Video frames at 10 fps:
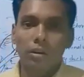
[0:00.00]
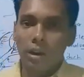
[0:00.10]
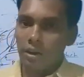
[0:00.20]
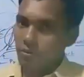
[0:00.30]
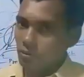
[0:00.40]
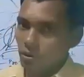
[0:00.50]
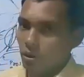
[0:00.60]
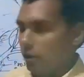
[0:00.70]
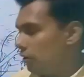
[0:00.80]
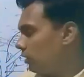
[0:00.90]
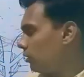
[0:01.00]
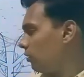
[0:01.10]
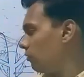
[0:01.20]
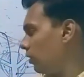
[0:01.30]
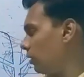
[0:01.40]
that is the inner
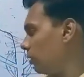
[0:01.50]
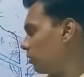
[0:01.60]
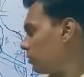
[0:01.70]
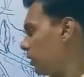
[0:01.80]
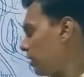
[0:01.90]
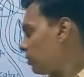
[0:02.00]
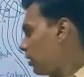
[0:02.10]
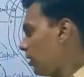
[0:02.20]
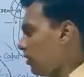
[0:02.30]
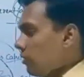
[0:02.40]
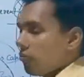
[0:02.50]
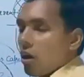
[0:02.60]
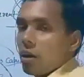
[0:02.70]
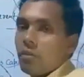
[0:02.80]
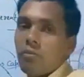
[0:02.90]
covering, that is the inner
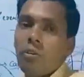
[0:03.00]
part